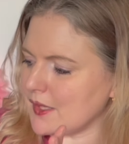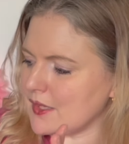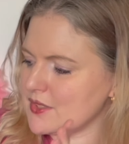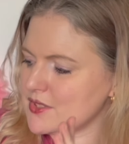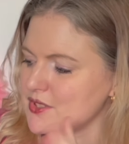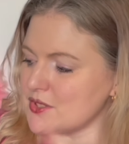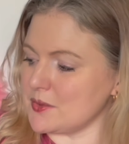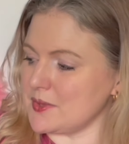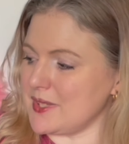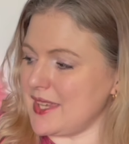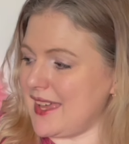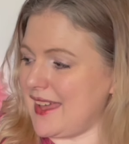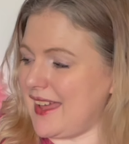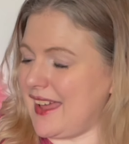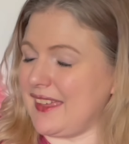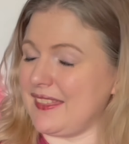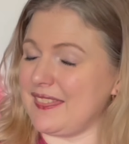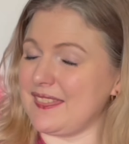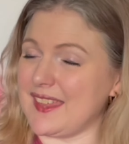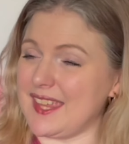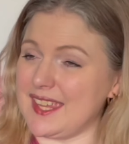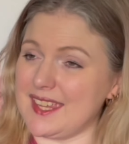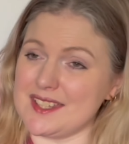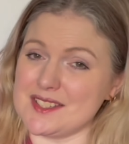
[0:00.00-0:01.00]
So yeah, I
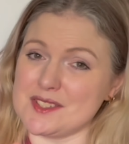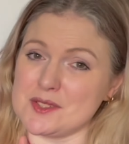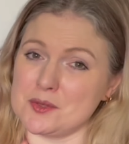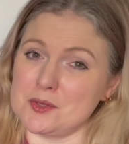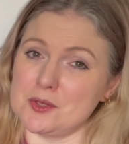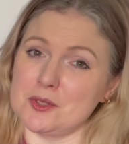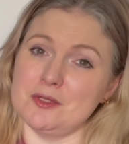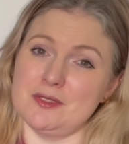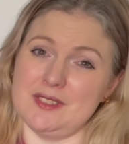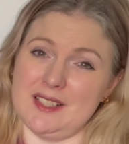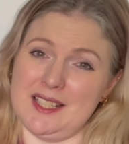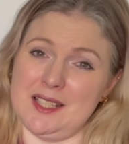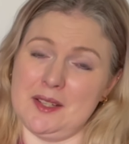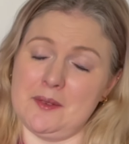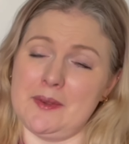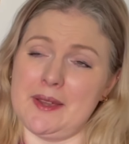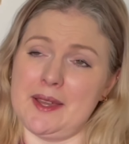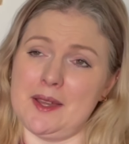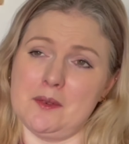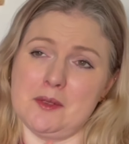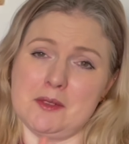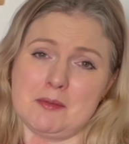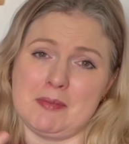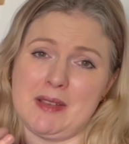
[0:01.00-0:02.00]
think it's going to go really
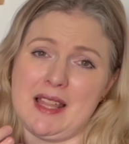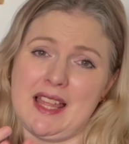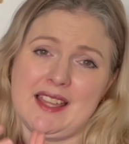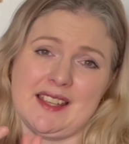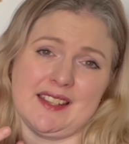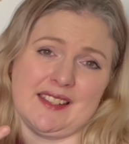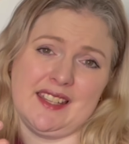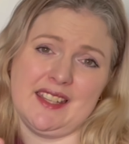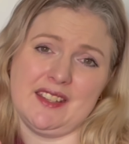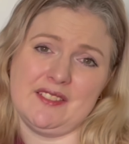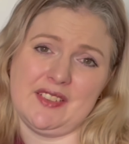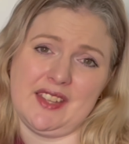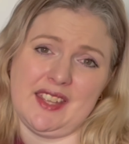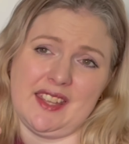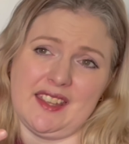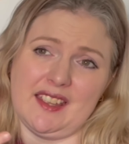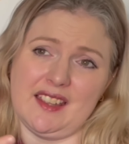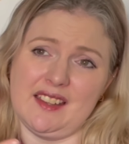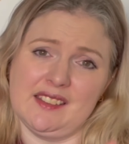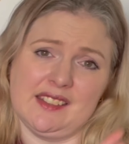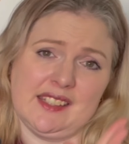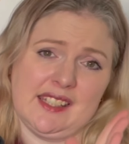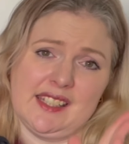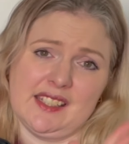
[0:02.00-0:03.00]
well with black, navy,
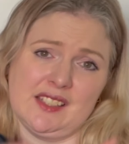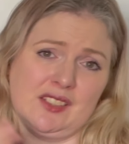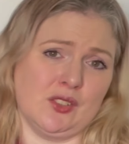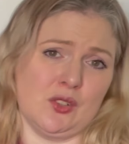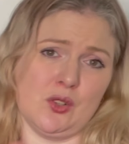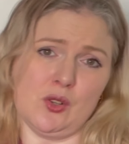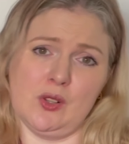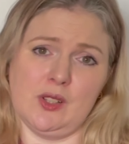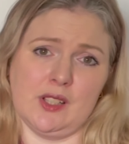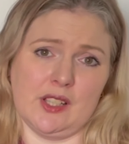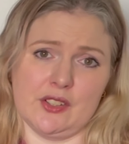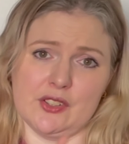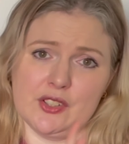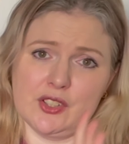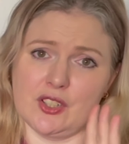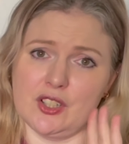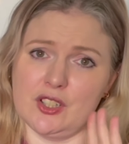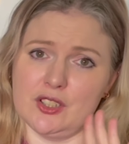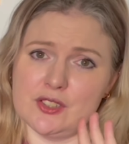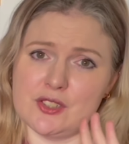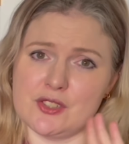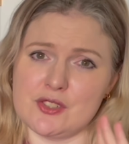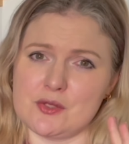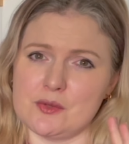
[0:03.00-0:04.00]
and then all the other
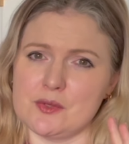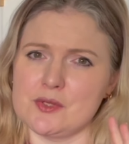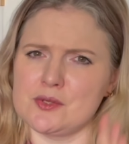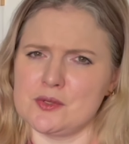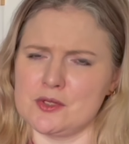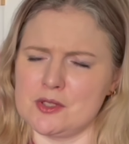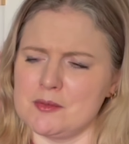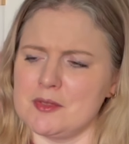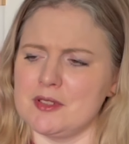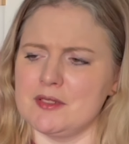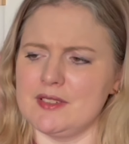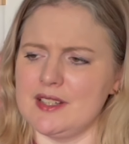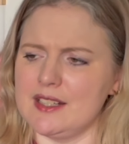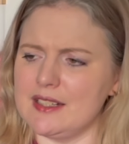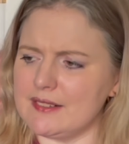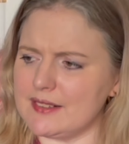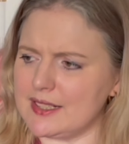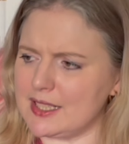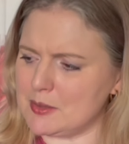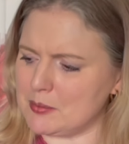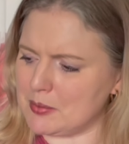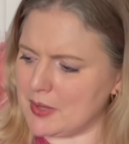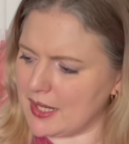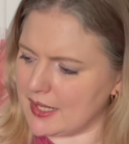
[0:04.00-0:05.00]
colors. So it's going to be really,
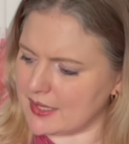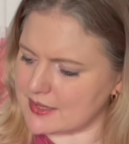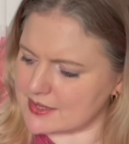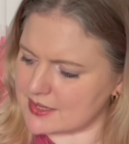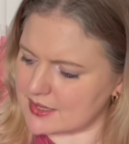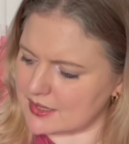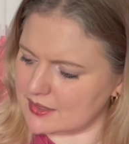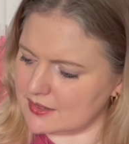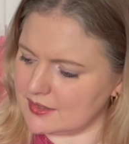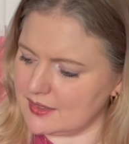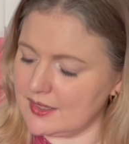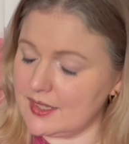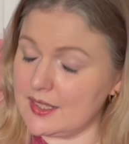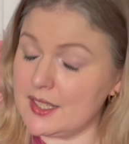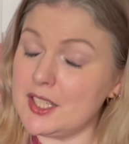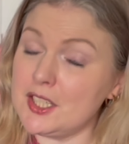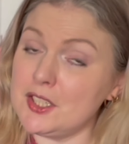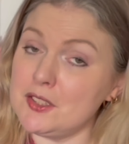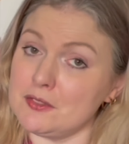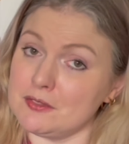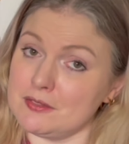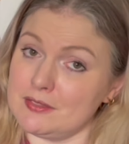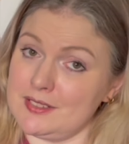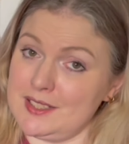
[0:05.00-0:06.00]
really practical,
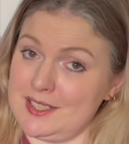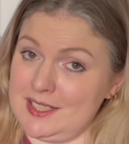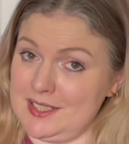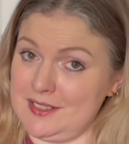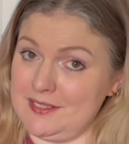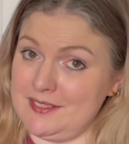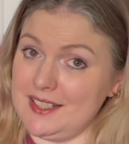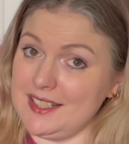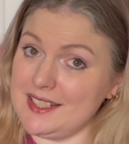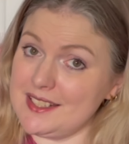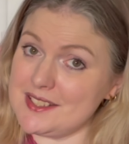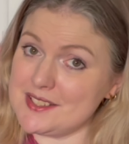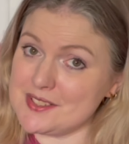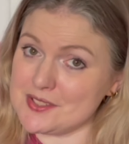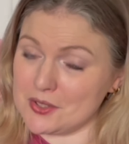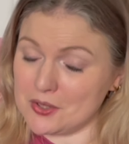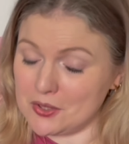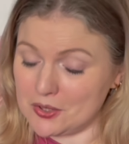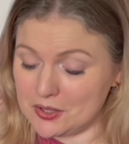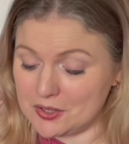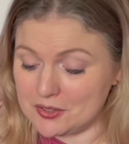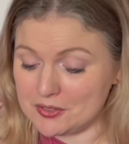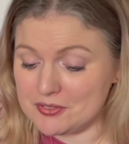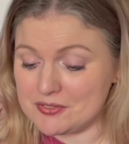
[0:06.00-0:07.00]
really, really
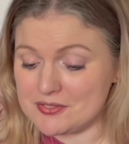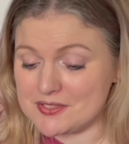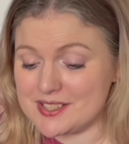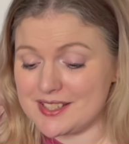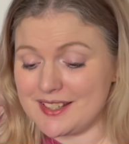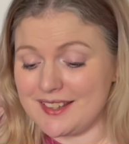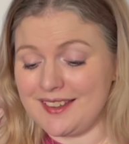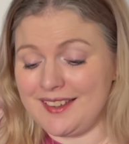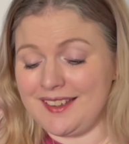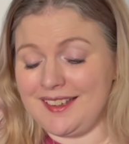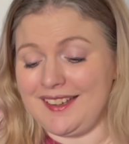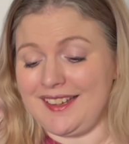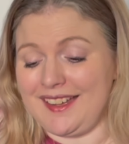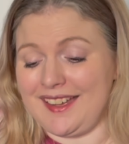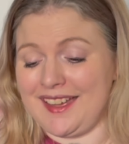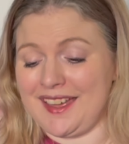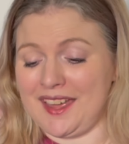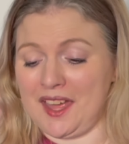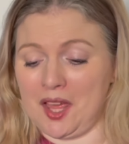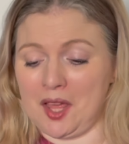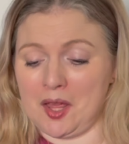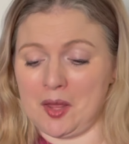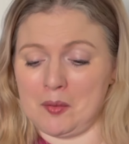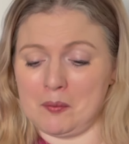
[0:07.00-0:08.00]
soft.
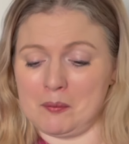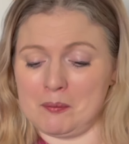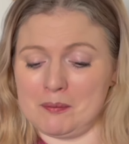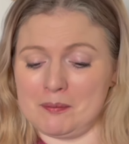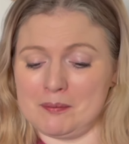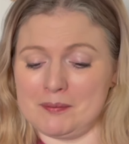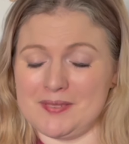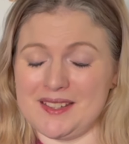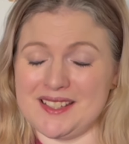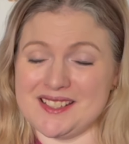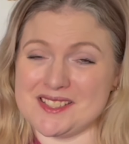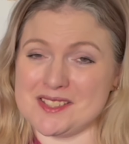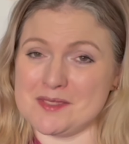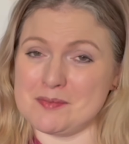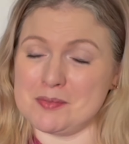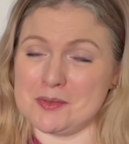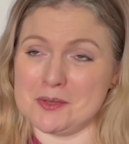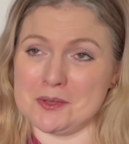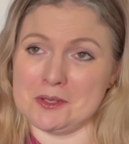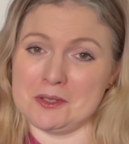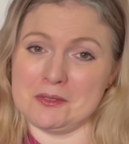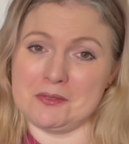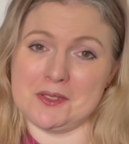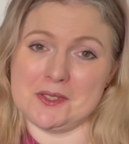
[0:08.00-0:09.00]
It's
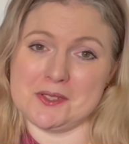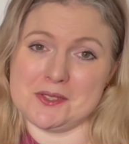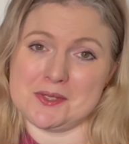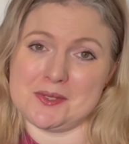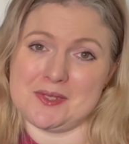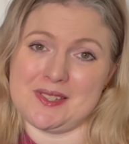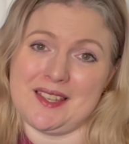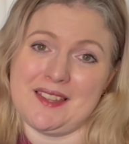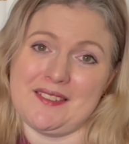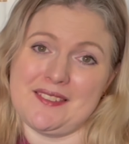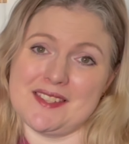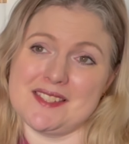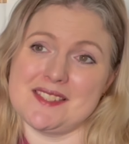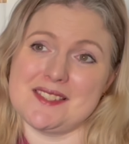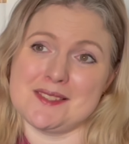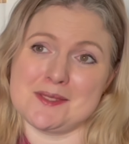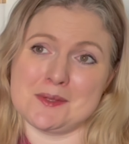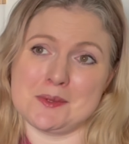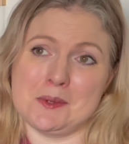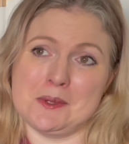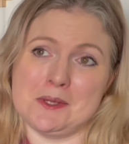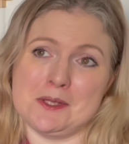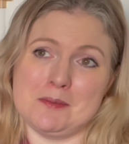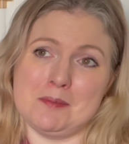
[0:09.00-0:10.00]
beautiful. So yeah, this is
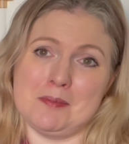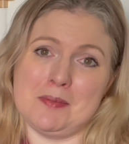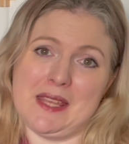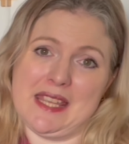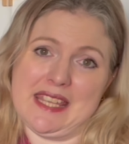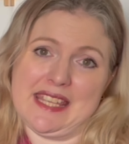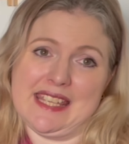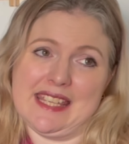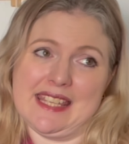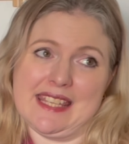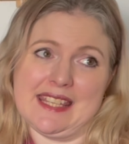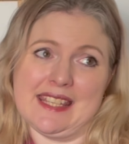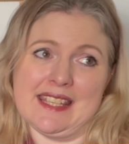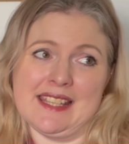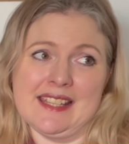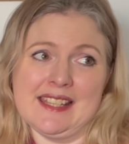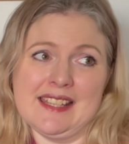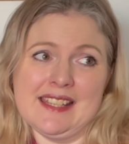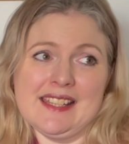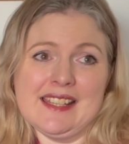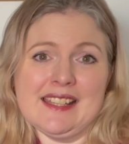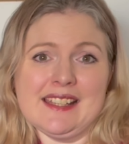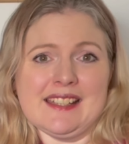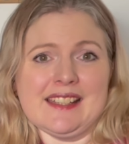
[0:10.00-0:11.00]
going to be
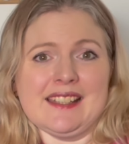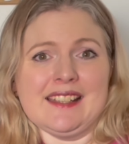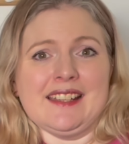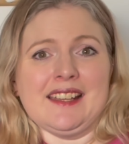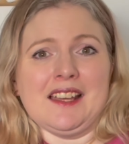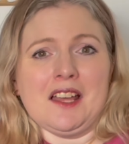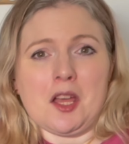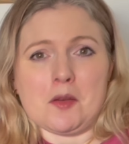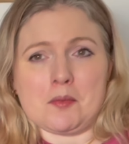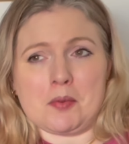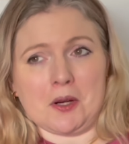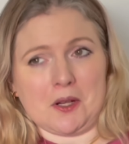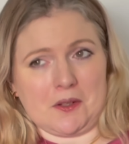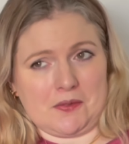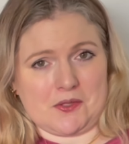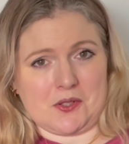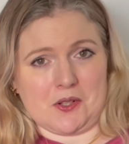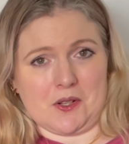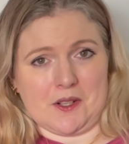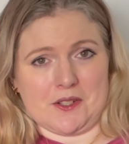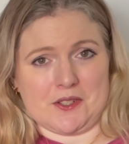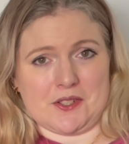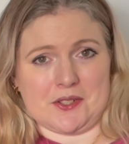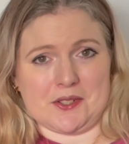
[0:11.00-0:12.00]
a pair of
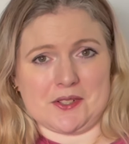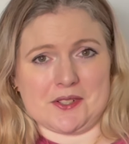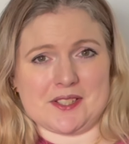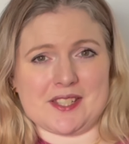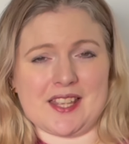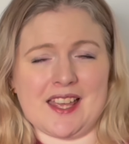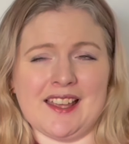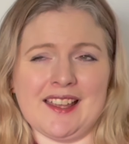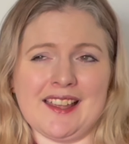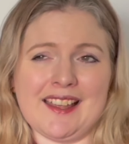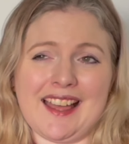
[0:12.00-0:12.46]
trousers.